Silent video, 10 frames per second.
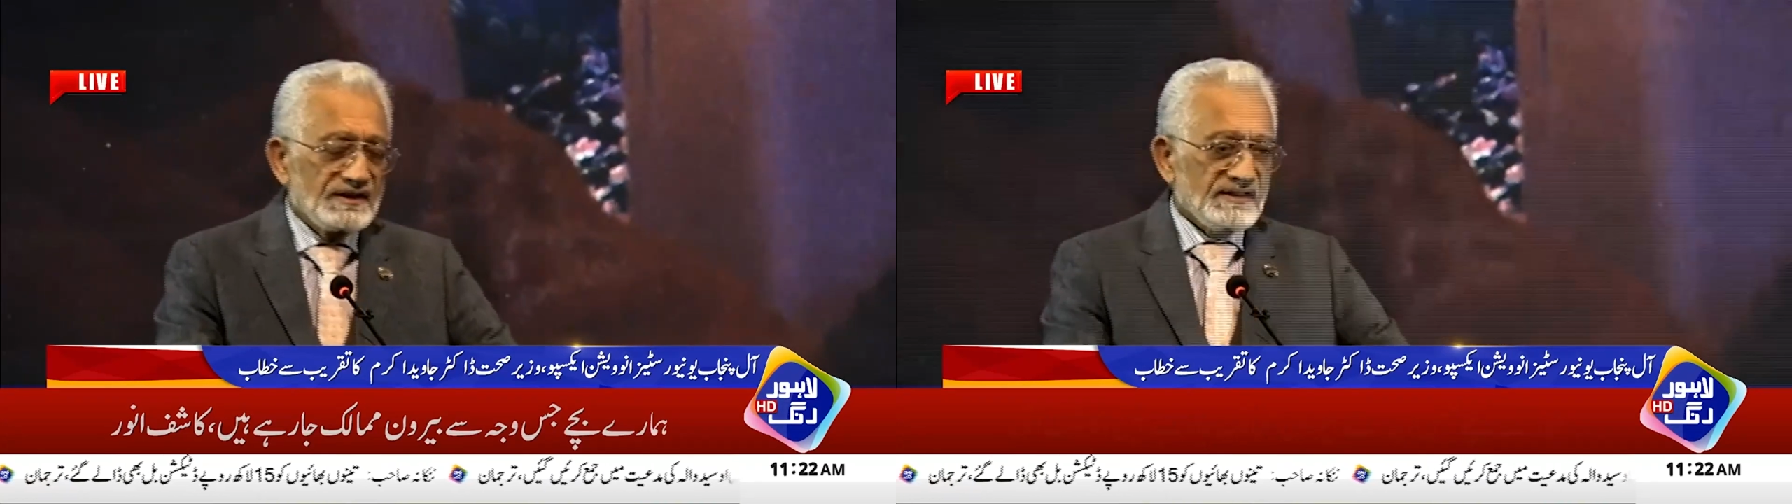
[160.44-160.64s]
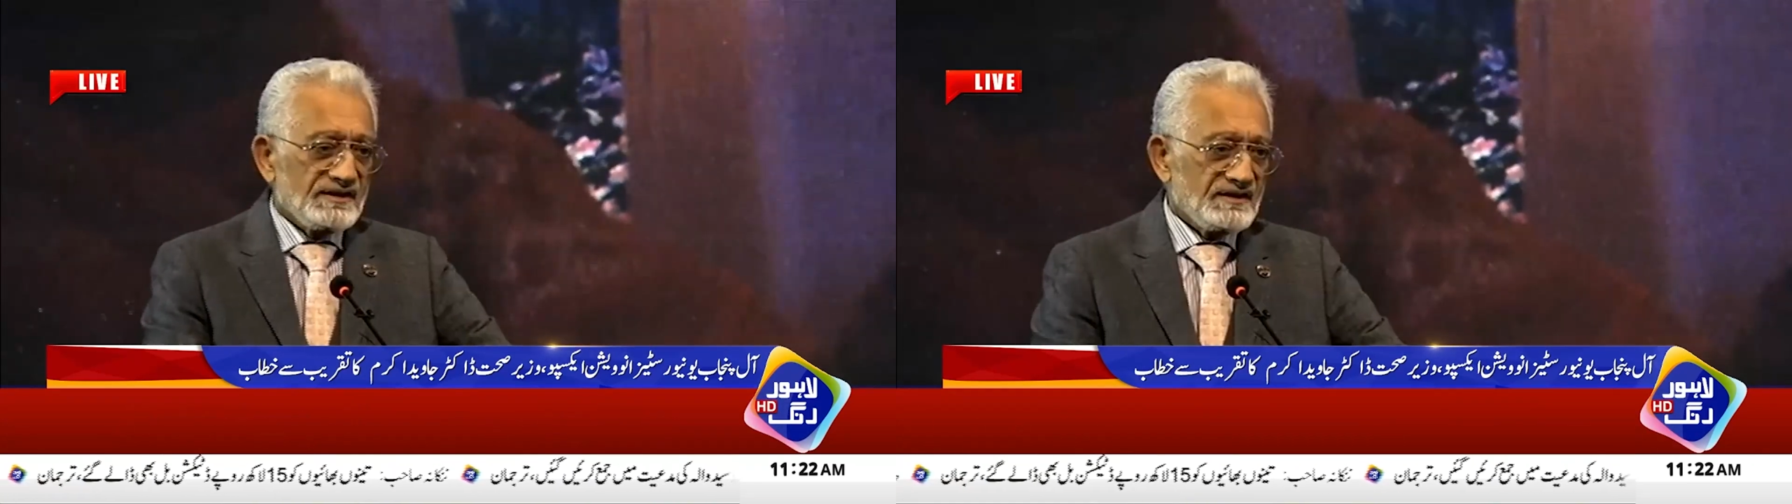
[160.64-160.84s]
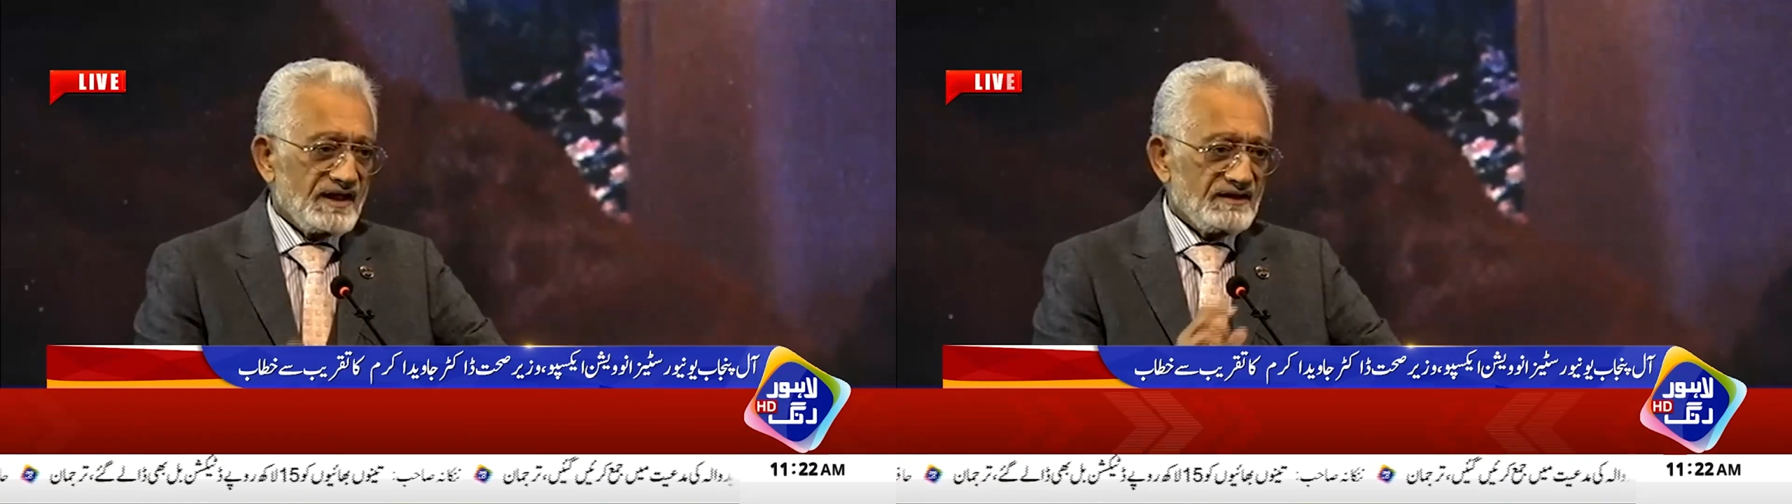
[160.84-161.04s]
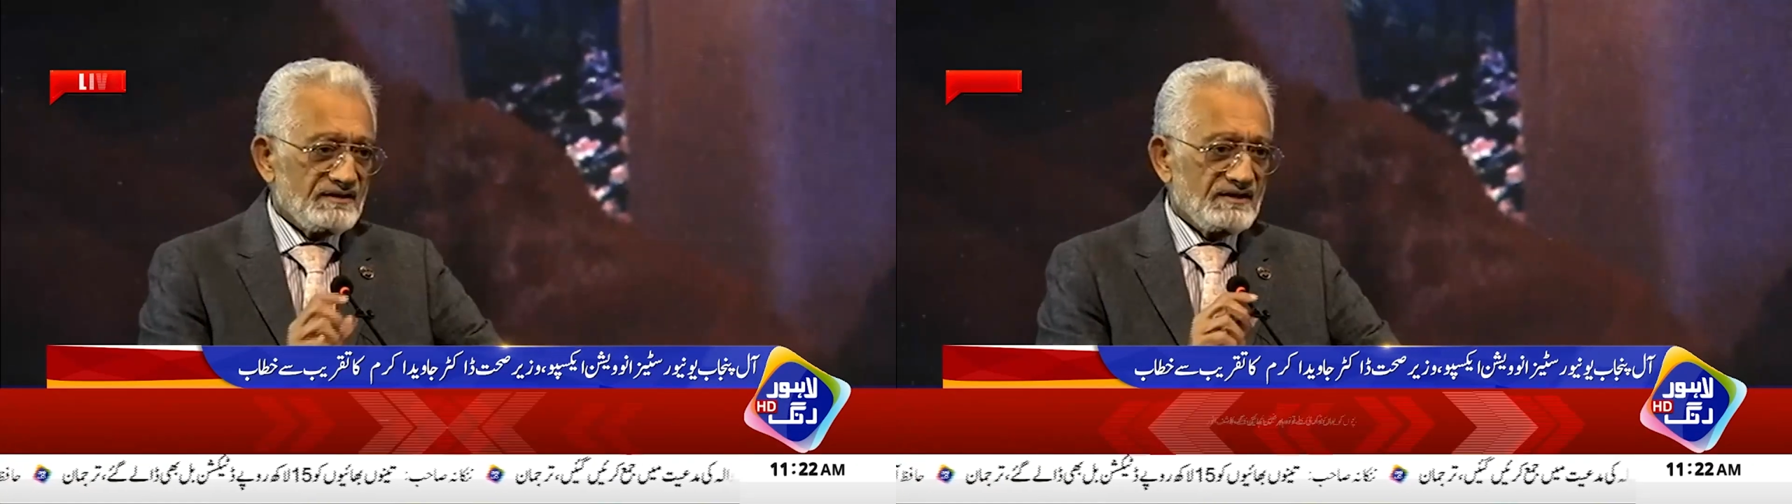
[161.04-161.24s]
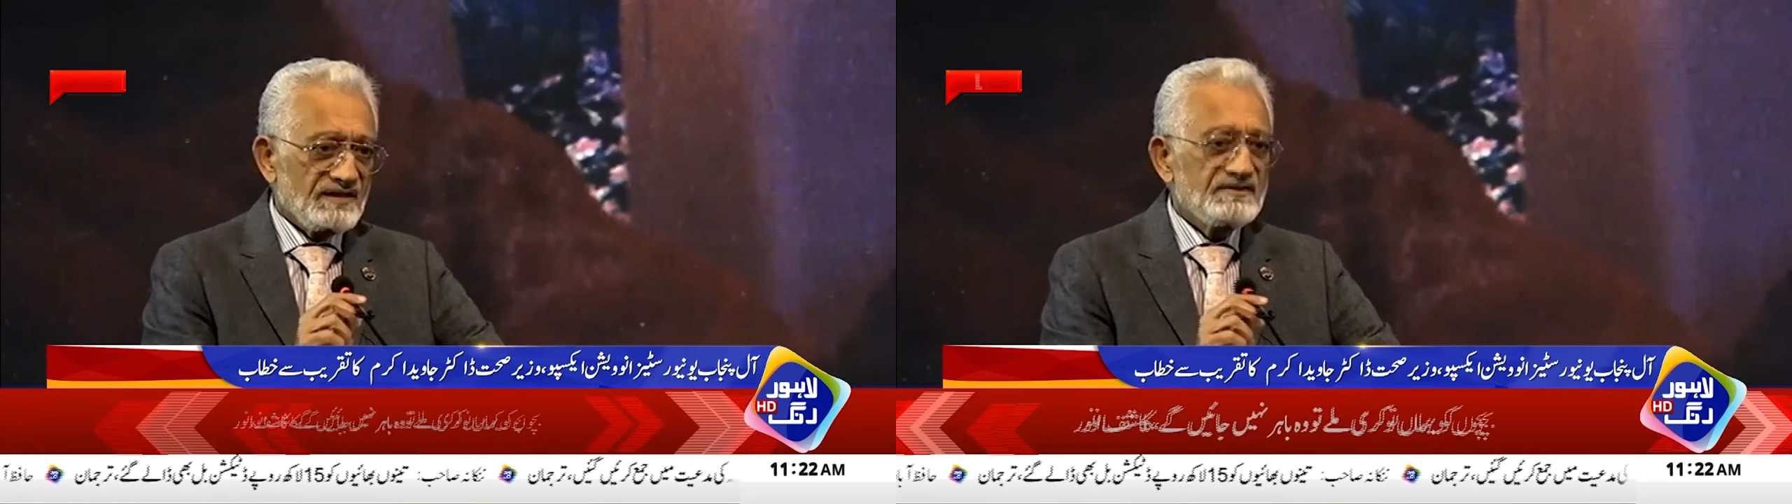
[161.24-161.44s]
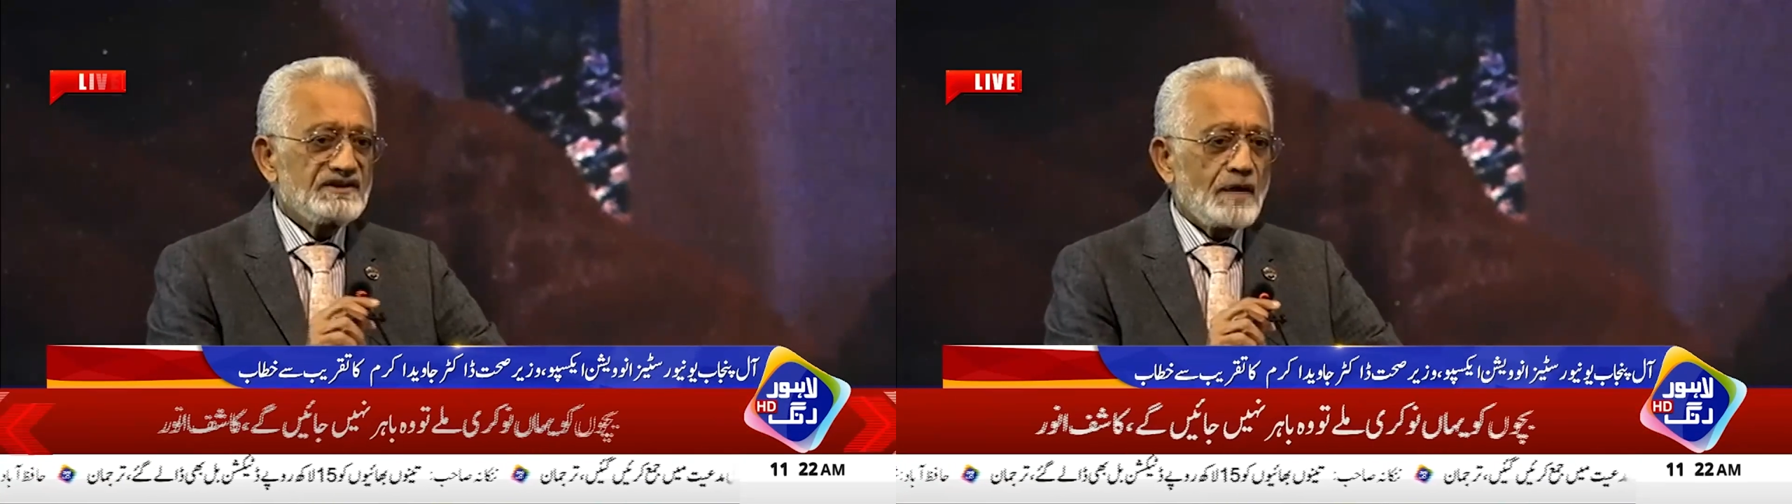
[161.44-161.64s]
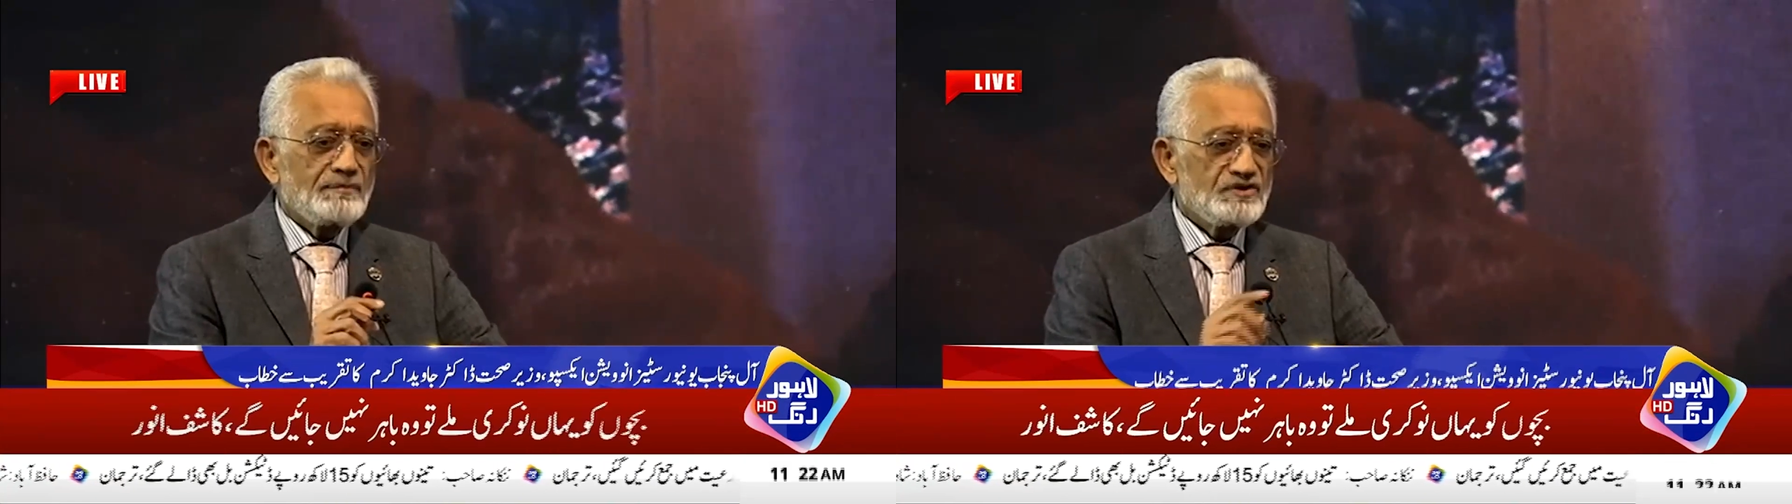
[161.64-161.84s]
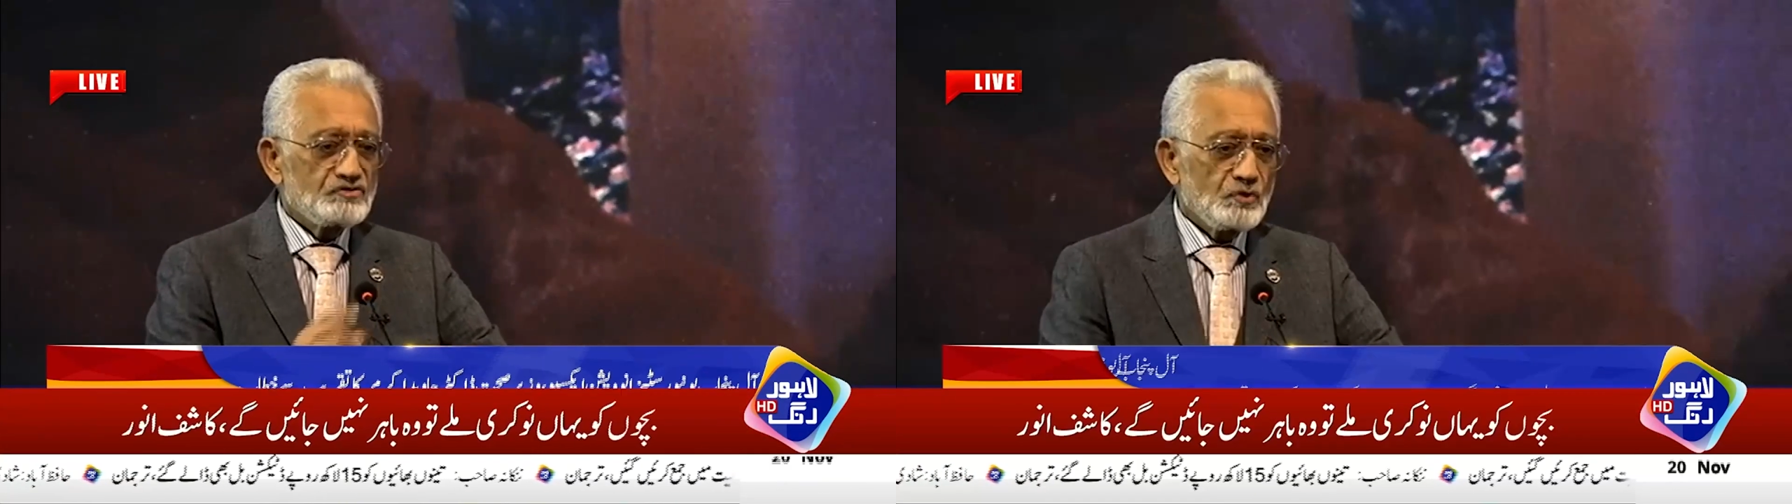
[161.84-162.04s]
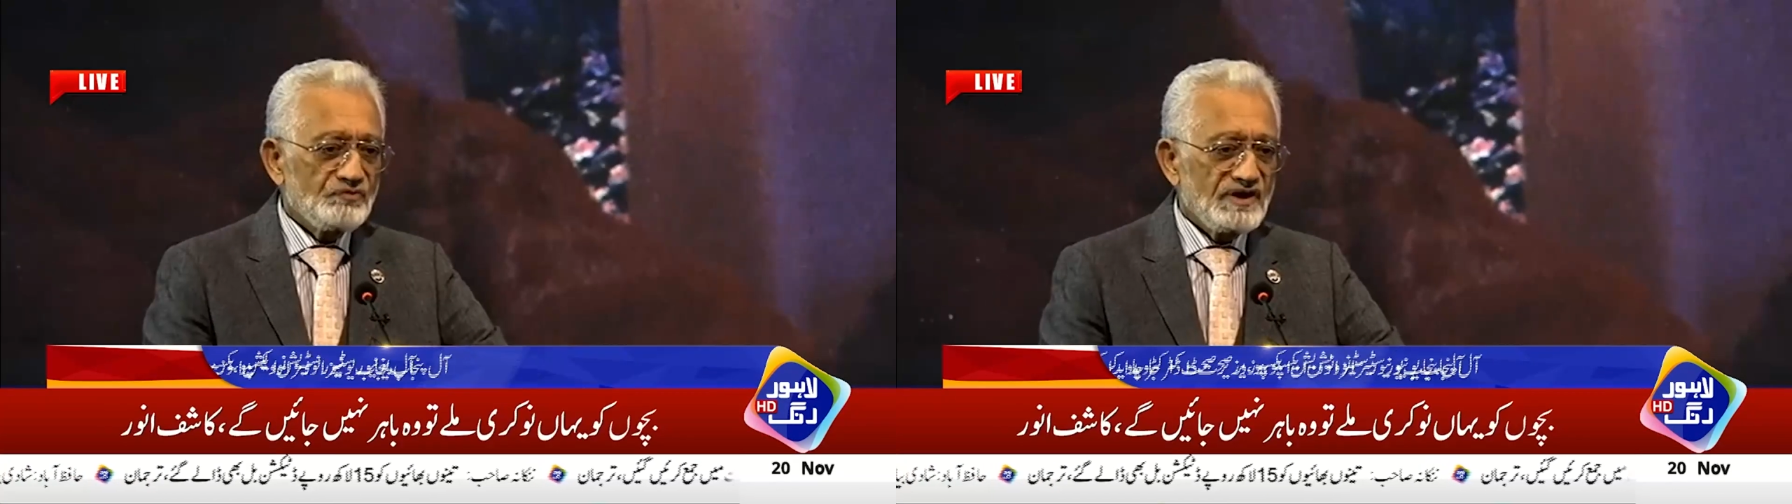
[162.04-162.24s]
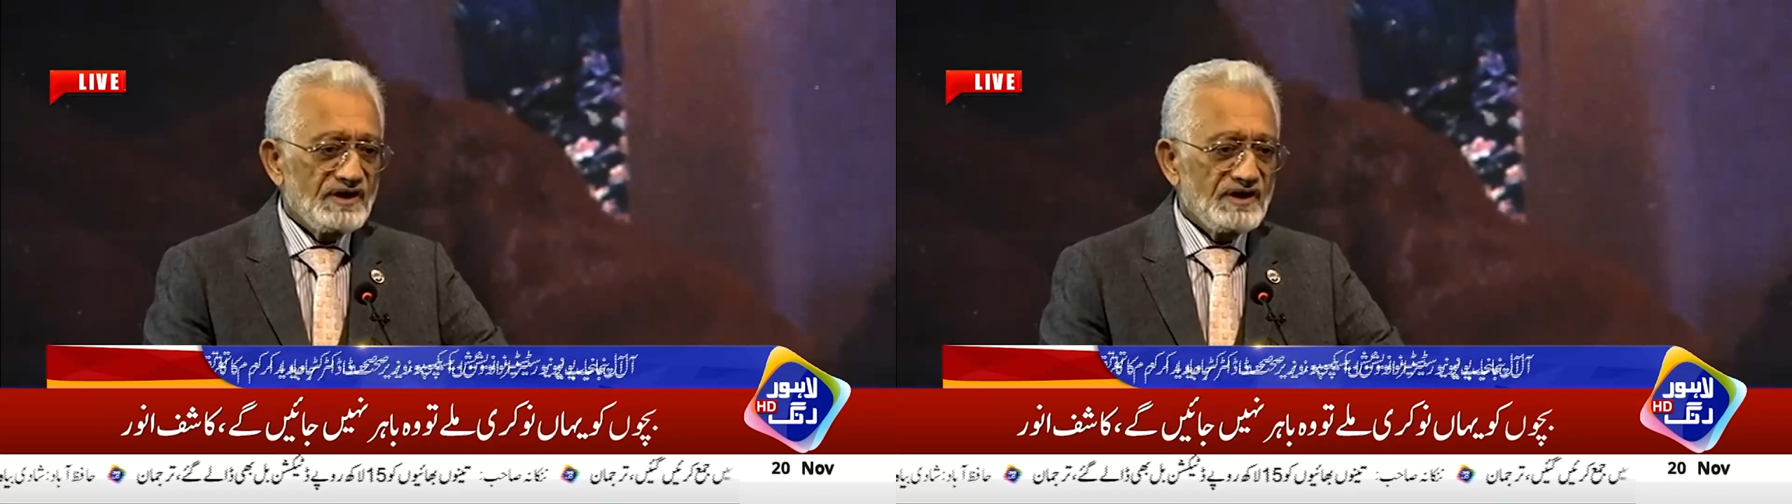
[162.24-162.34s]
that hasn't happened so far.